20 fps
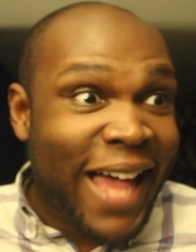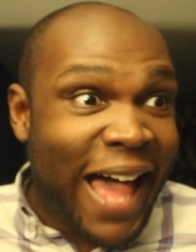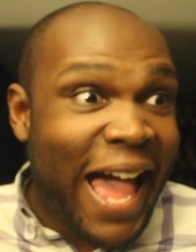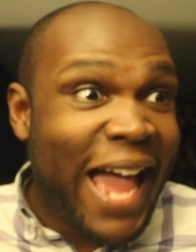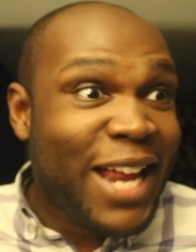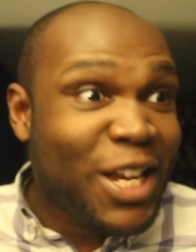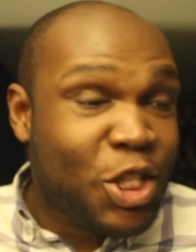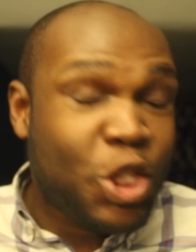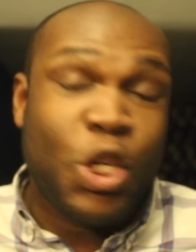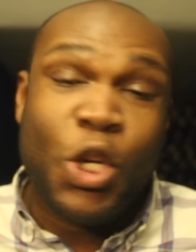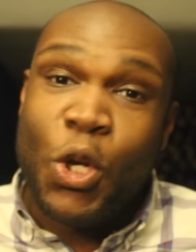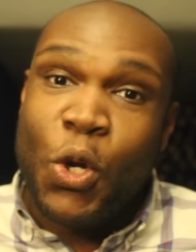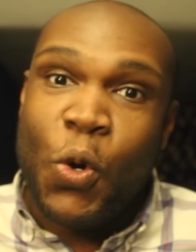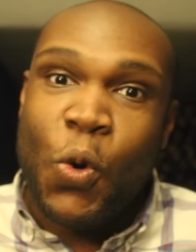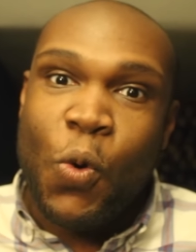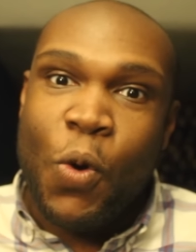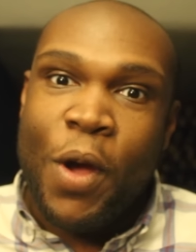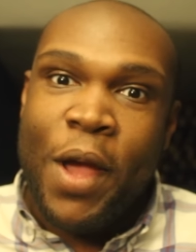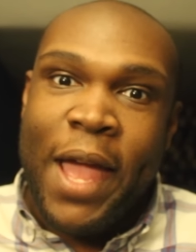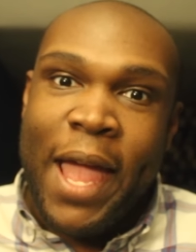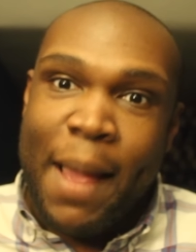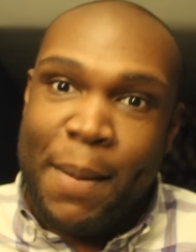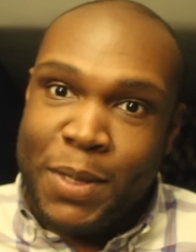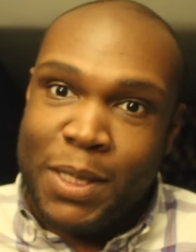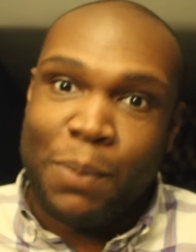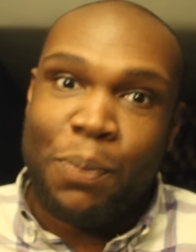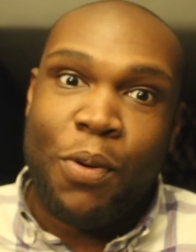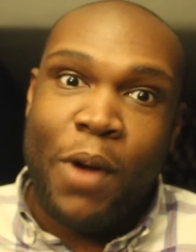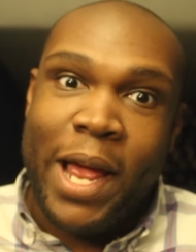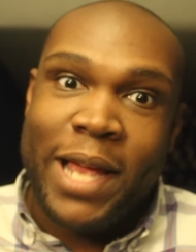I too am
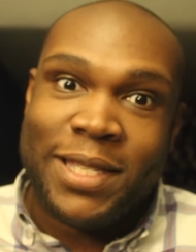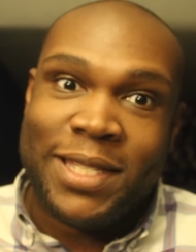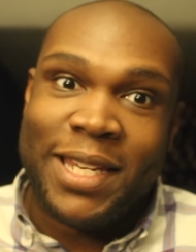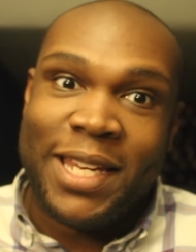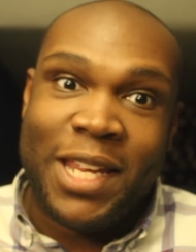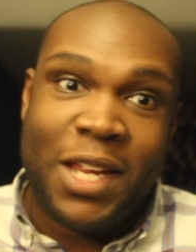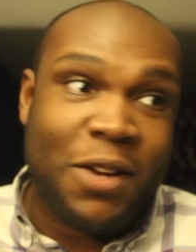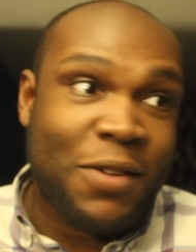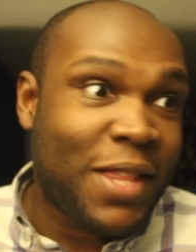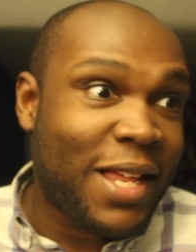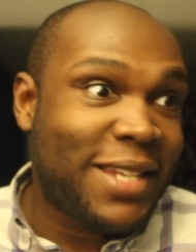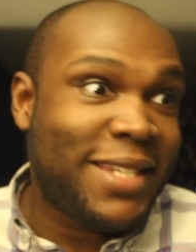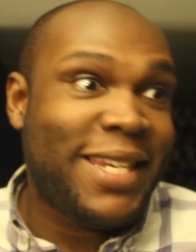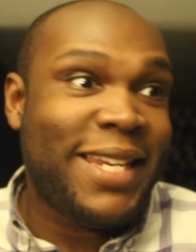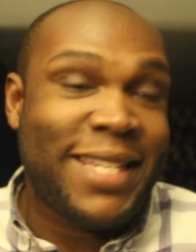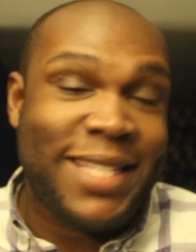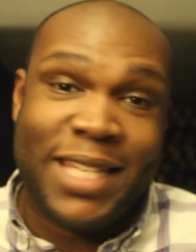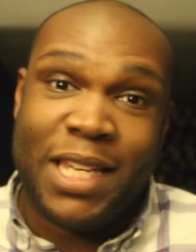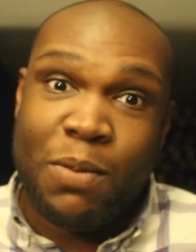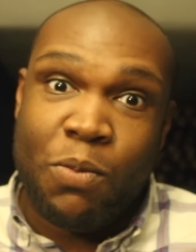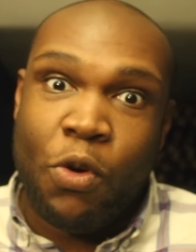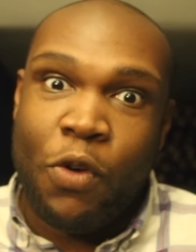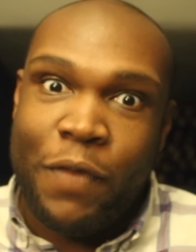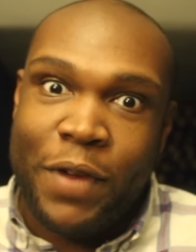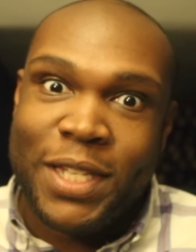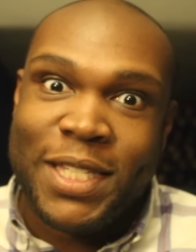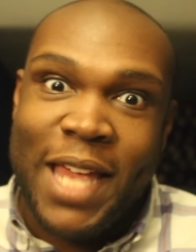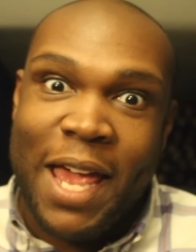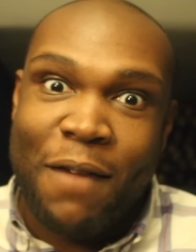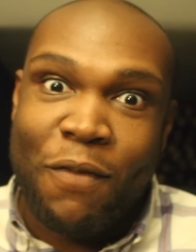surprised to hear that DC
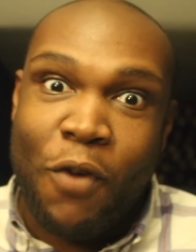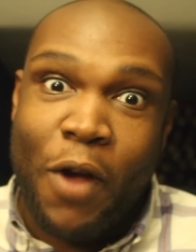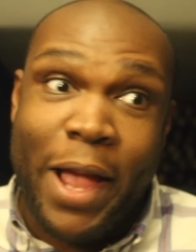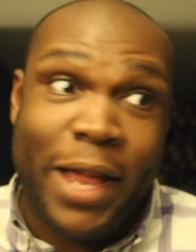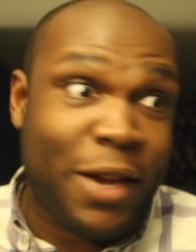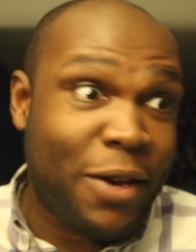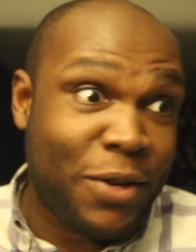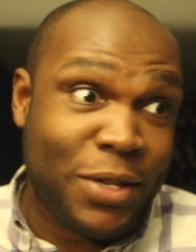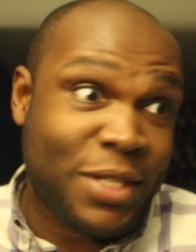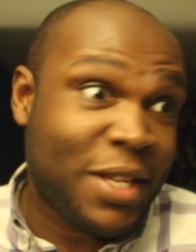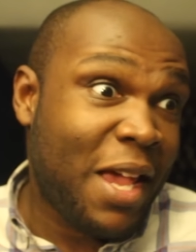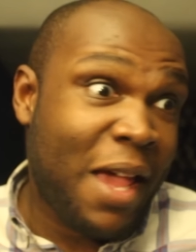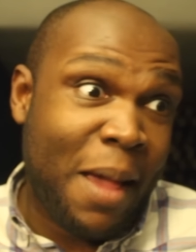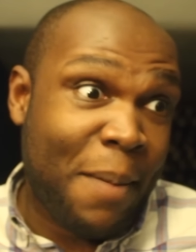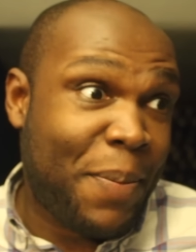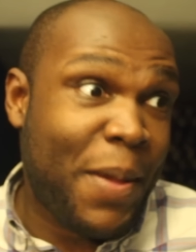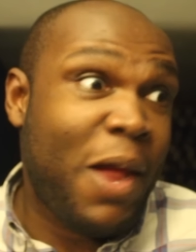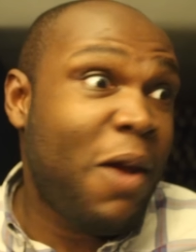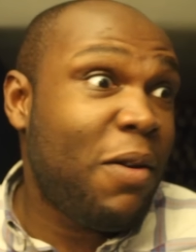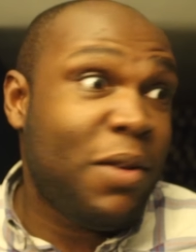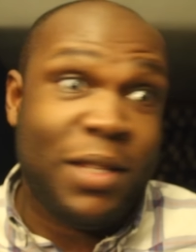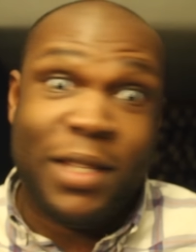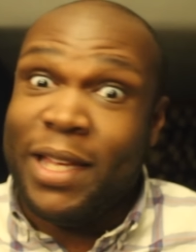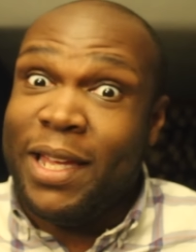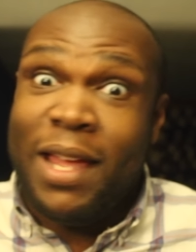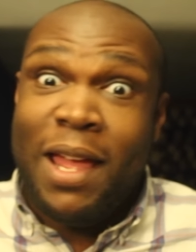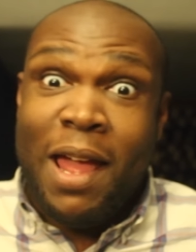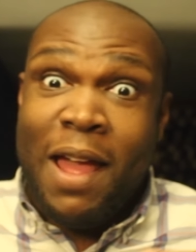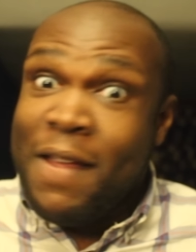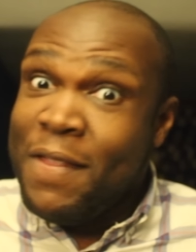movies have writers.
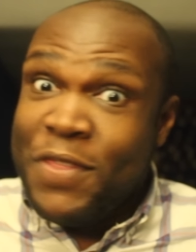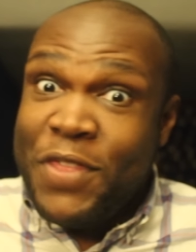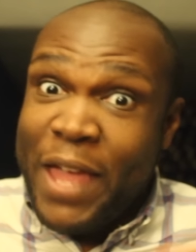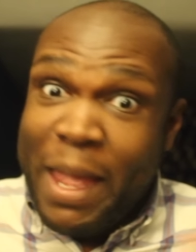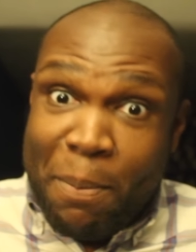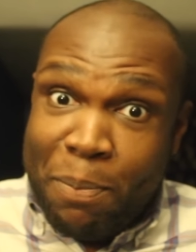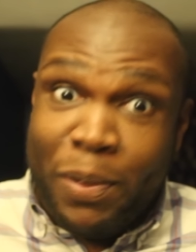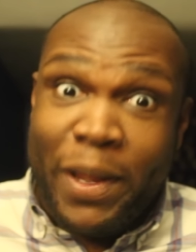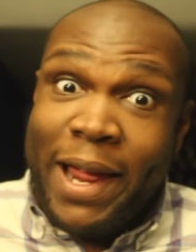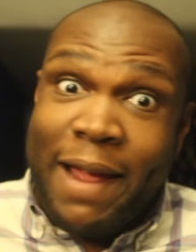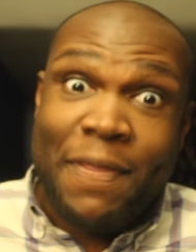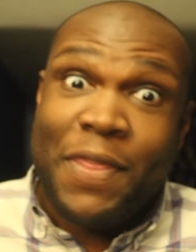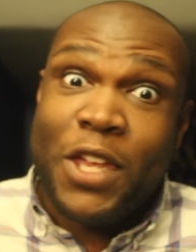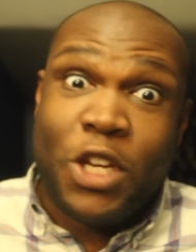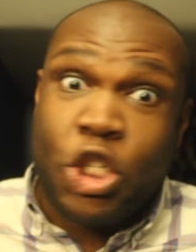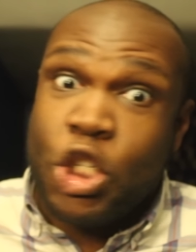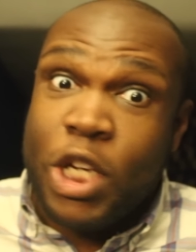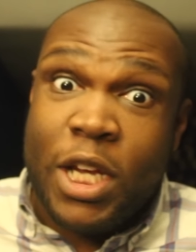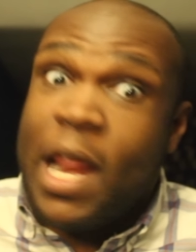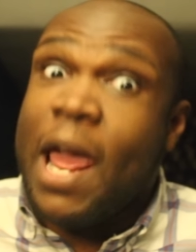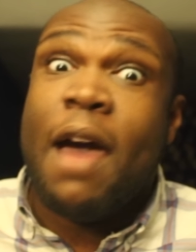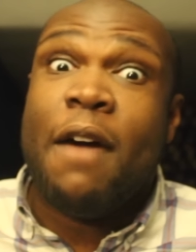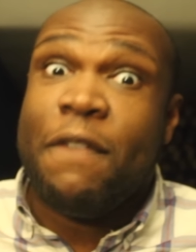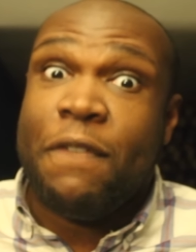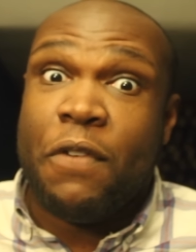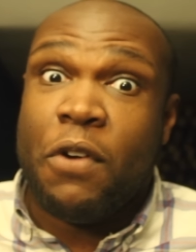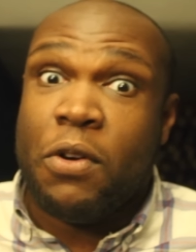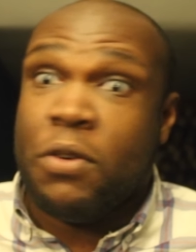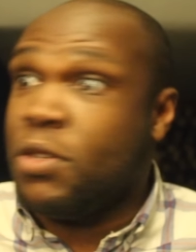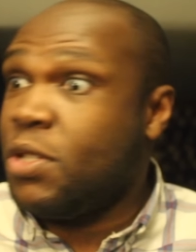Apparently, they plan this shit out
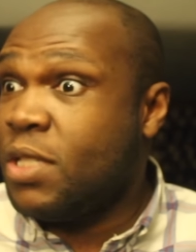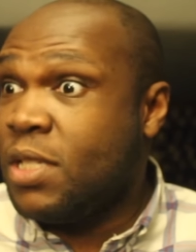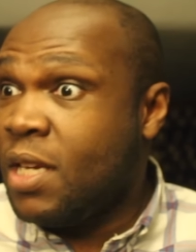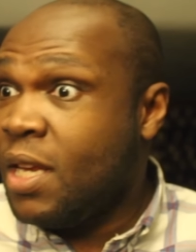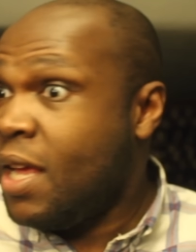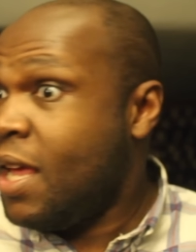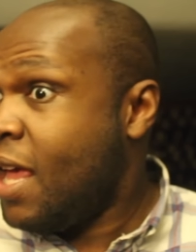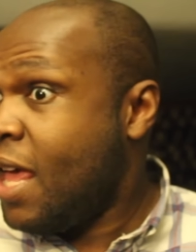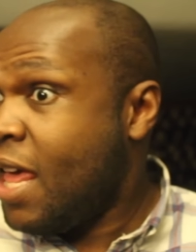first.